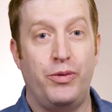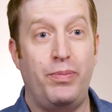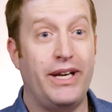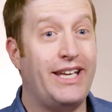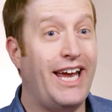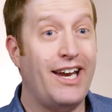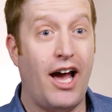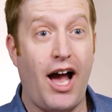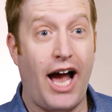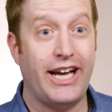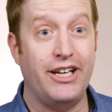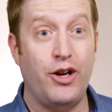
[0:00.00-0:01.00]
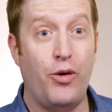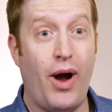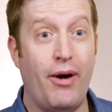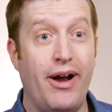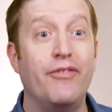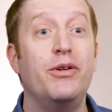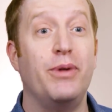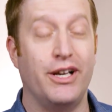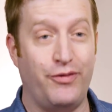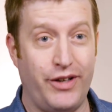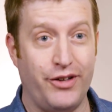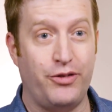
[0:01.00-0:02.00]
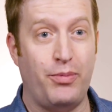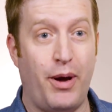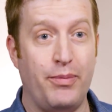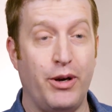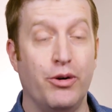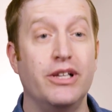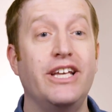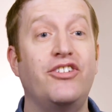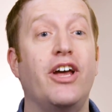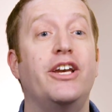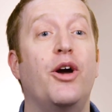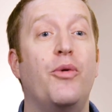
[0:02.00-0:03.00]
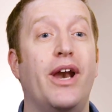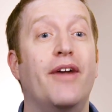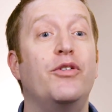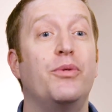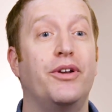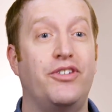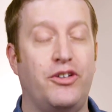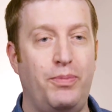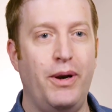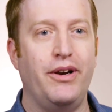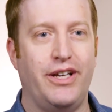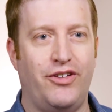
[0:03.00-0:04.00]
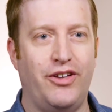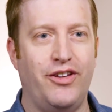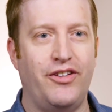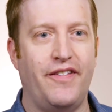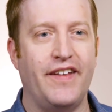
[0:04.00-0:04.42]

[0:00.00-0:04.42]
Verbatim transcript: With big data, I can know how everybody feels about me, or at least I know what everyone's experience is.